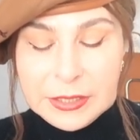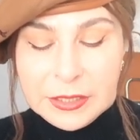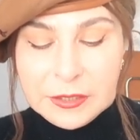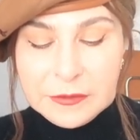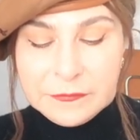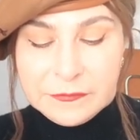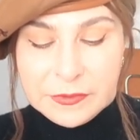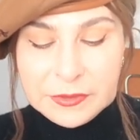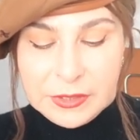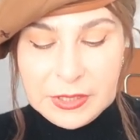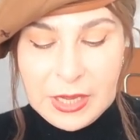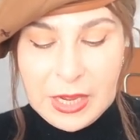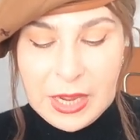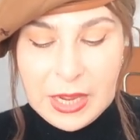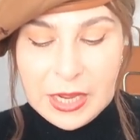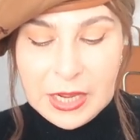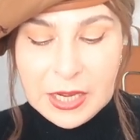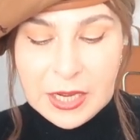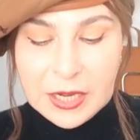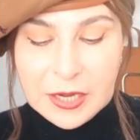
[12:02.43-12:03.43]
even
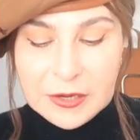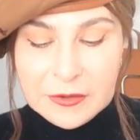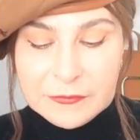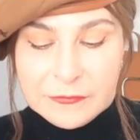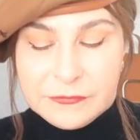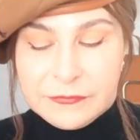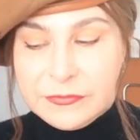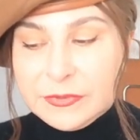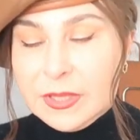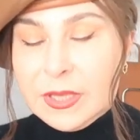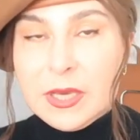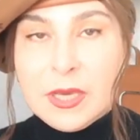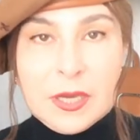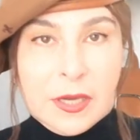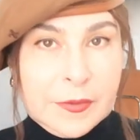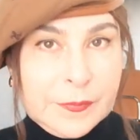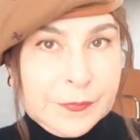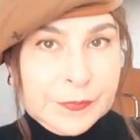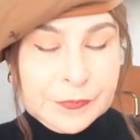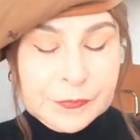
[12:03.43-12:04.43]
have
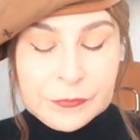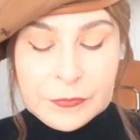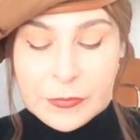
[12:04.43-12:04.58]
the